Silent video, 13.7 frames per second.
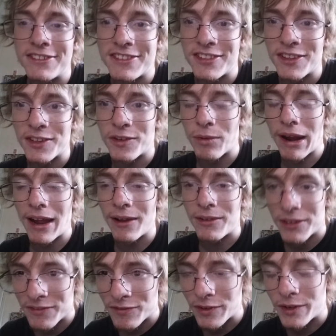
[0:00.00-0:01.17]
the
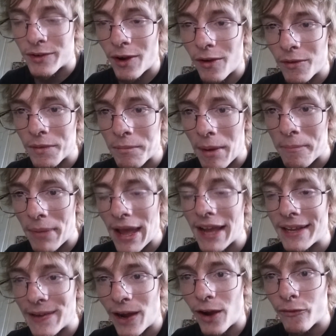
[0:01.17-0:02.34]
ground for growing in my
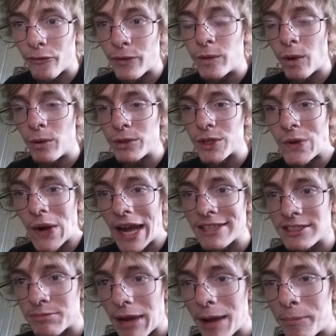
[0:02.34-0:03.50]
backyard, for growing the
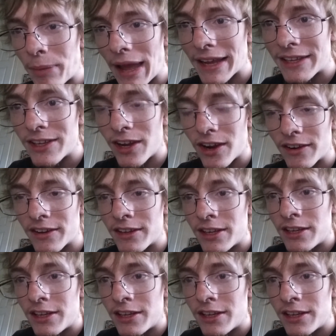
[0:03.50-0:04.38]
grass in my backyard.